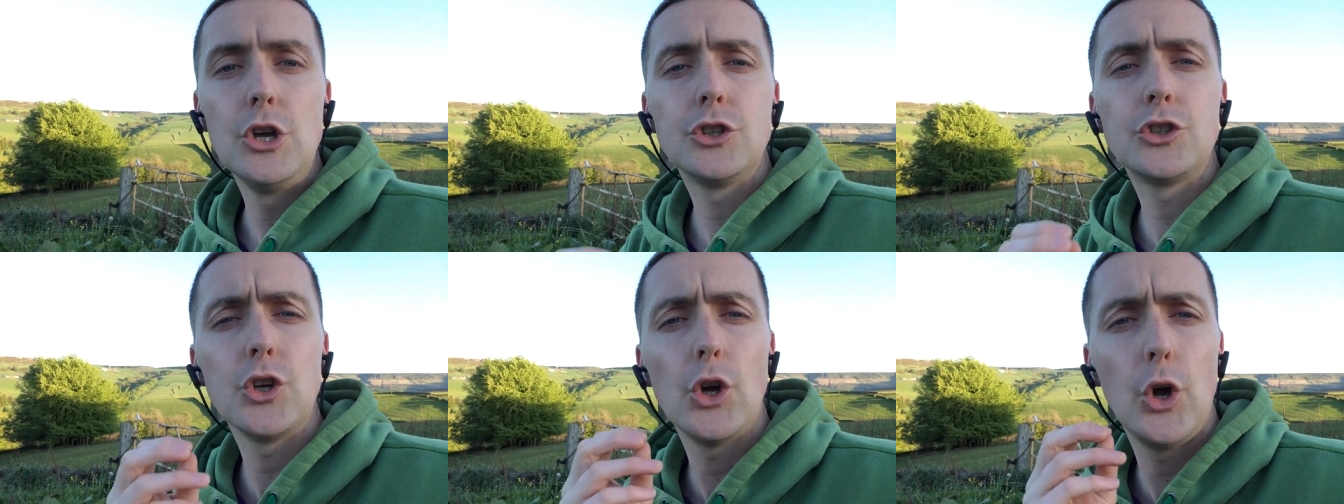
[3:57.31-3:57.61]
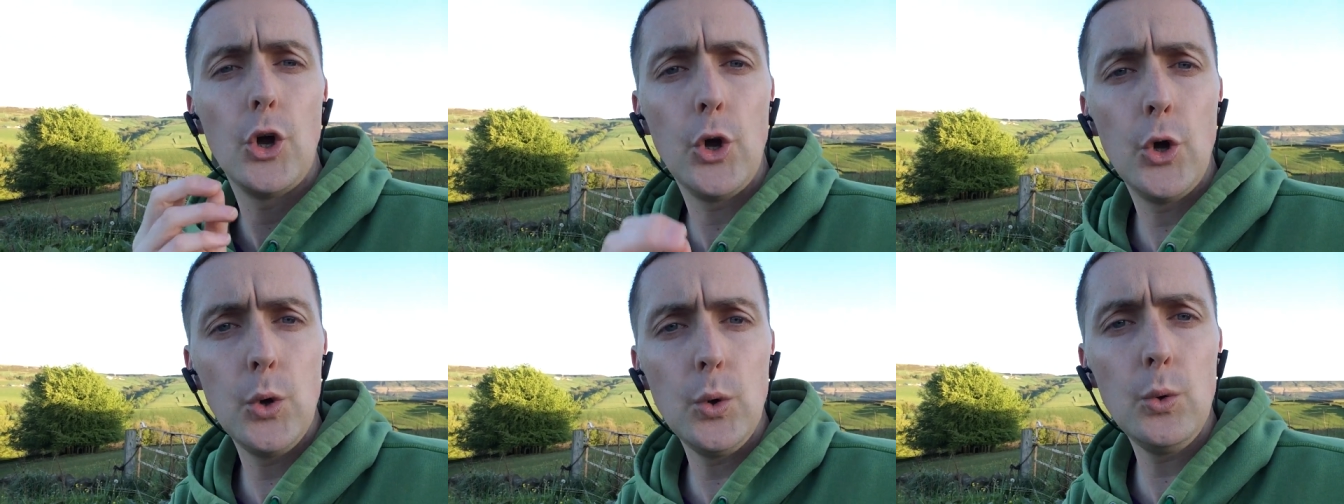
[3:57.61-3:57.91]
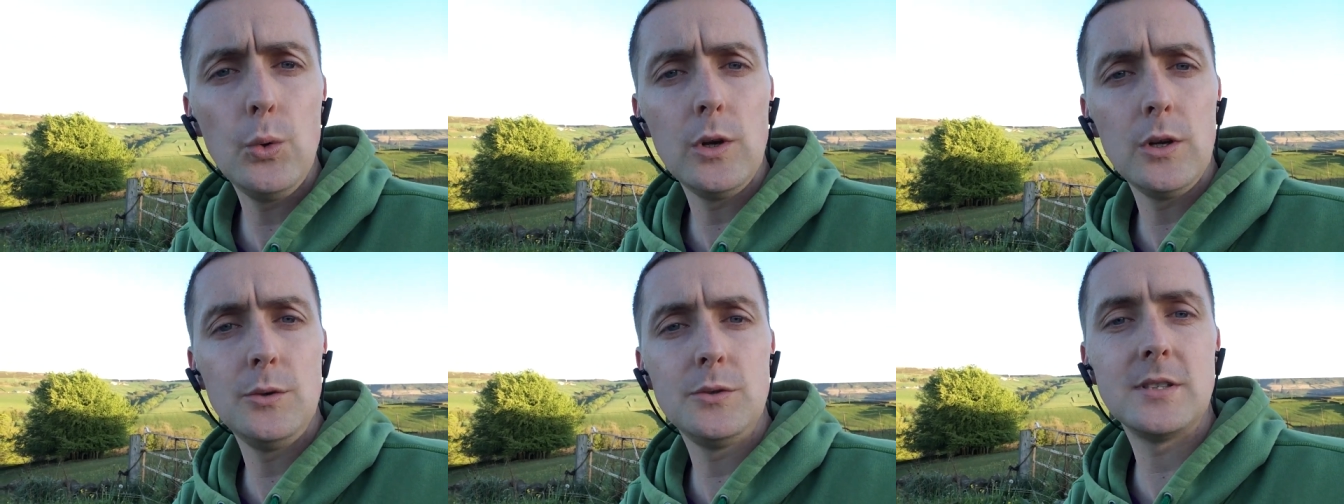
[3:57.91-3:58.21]
So
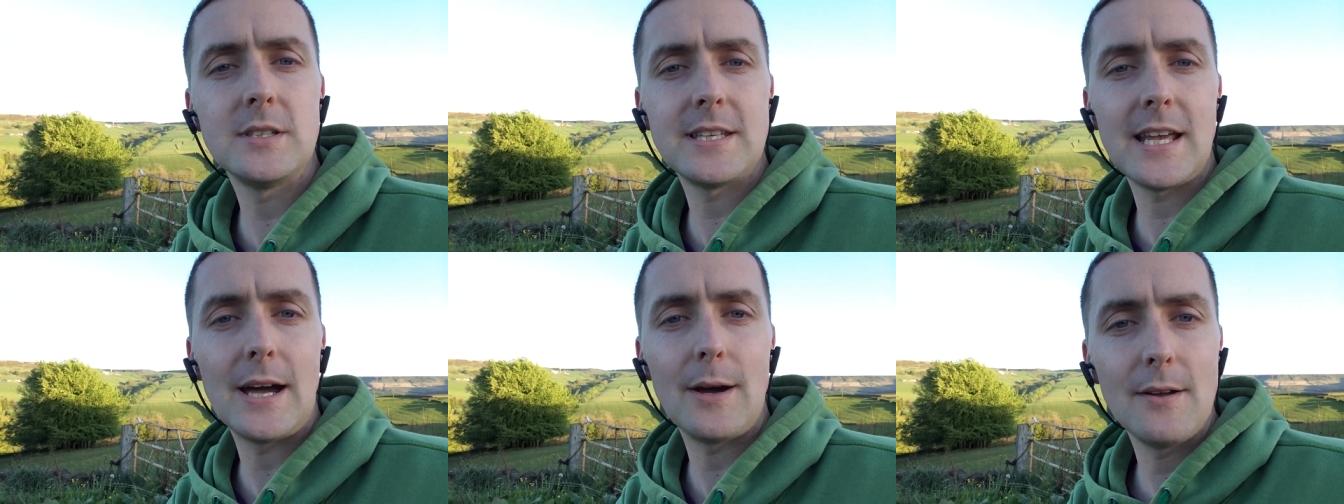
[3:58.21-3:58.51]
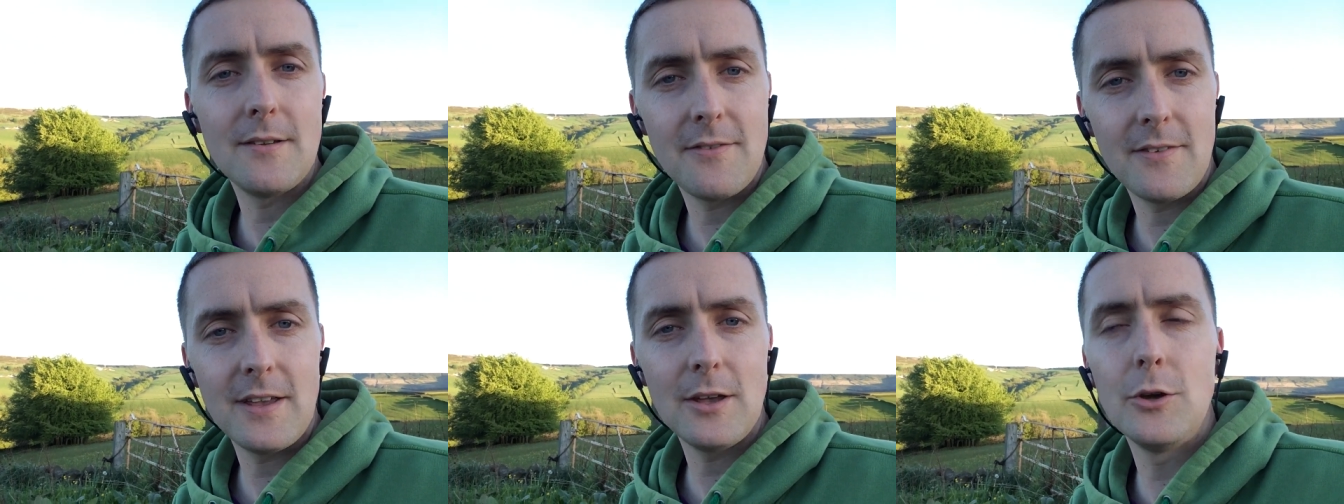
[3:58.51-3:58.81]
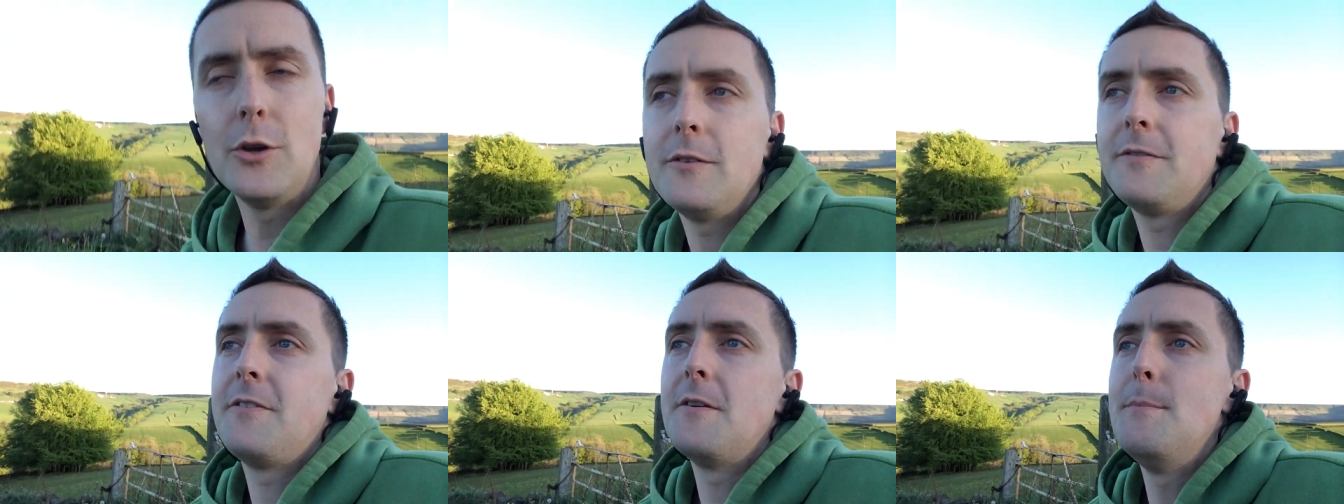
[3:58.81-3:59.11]
who loses out?
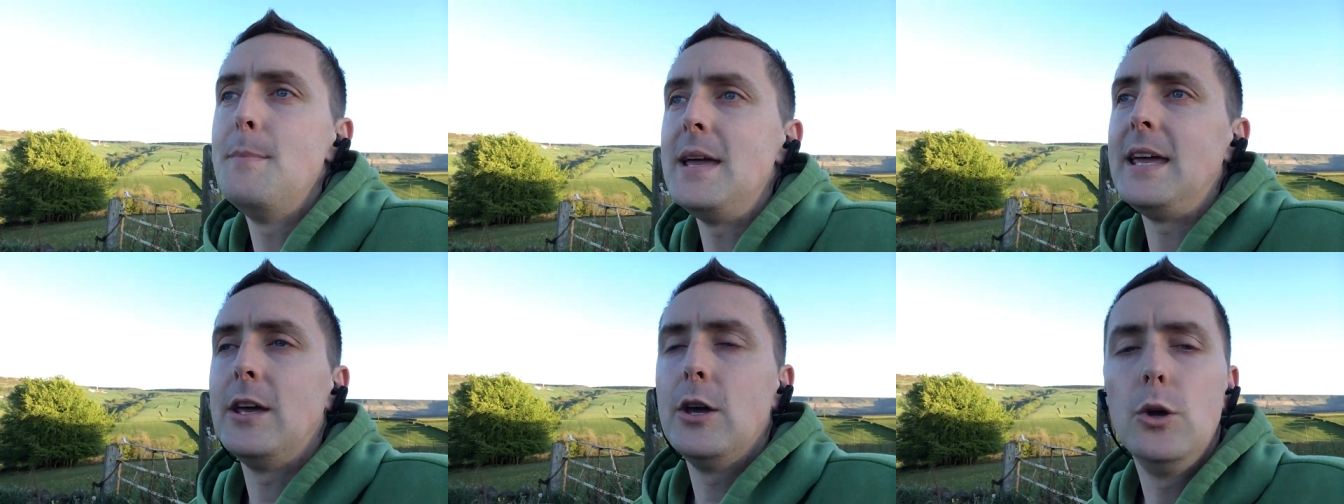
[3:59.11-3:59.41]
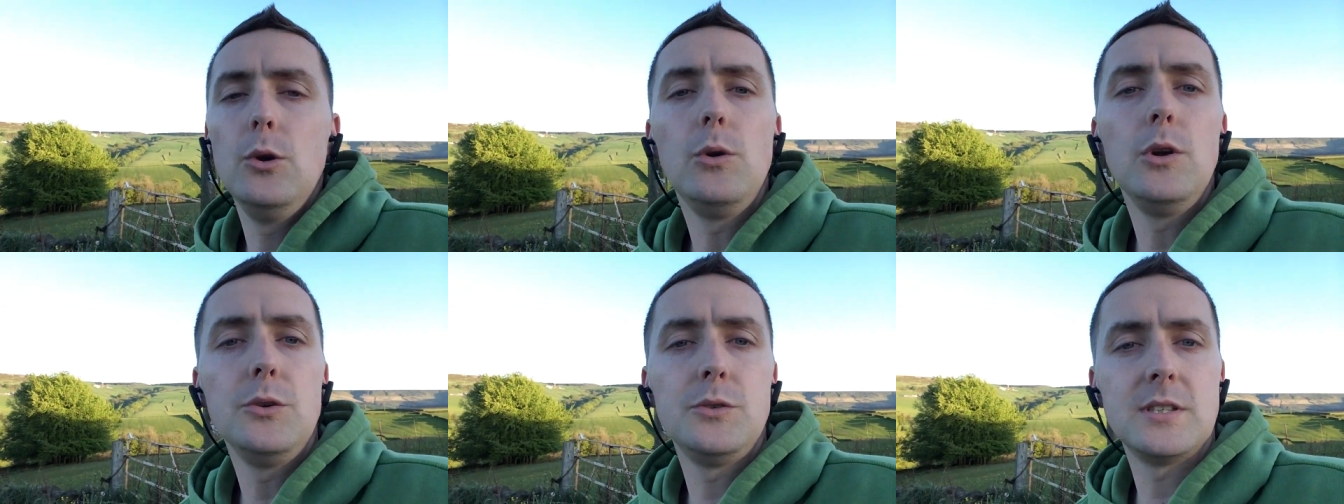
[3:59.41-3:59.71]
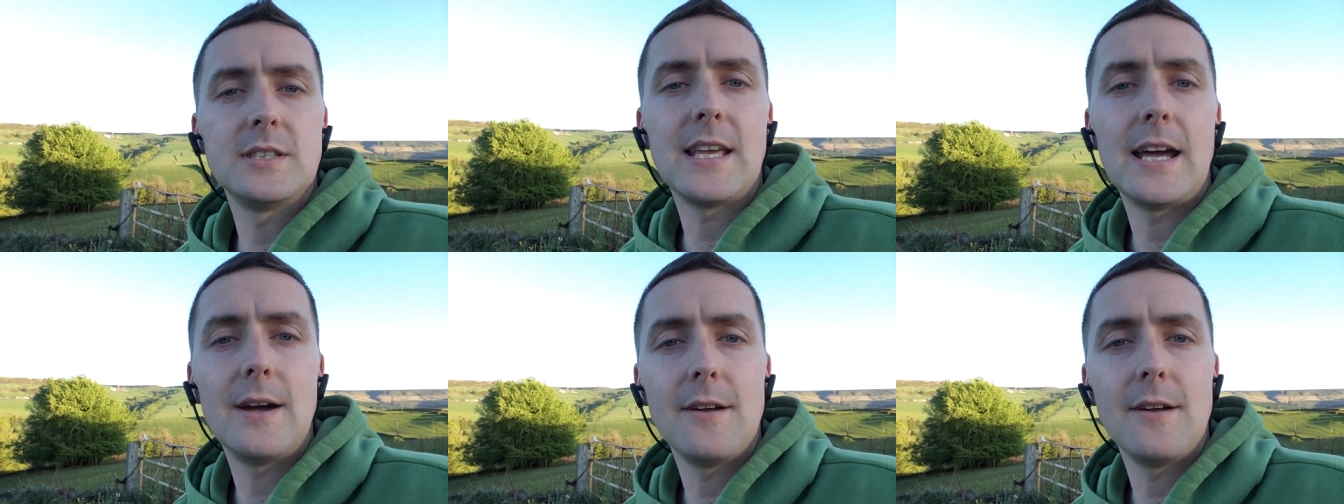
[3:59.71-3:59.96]
If, for me, who loses